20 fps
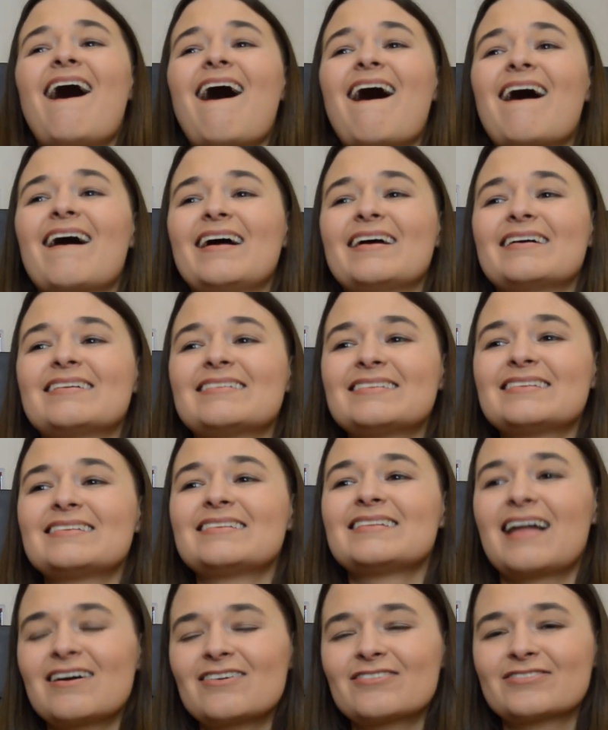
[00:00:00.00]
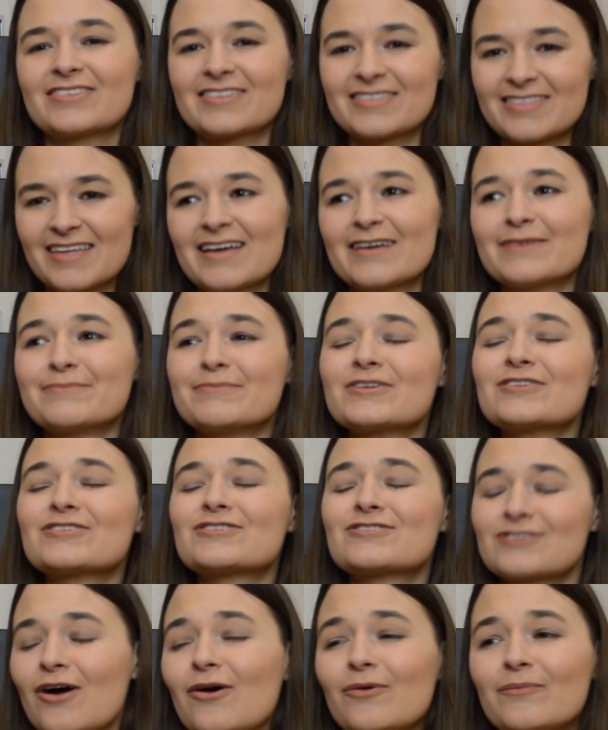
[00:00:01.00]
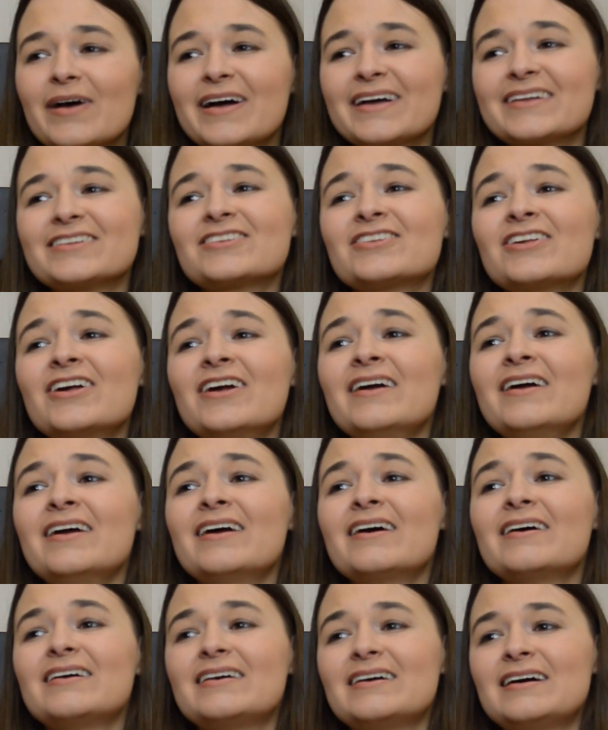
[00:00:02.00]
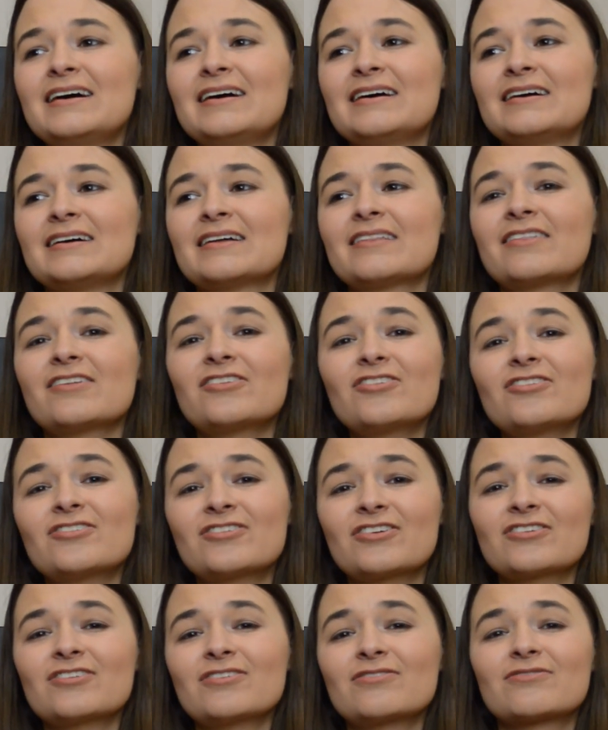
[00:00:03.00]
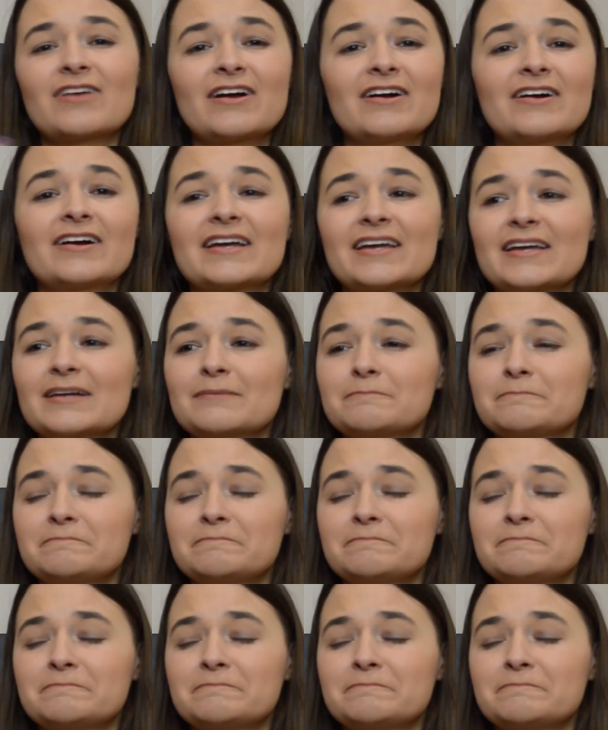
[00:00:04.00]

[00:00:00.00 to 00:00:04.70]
I loved them so much. This is just a very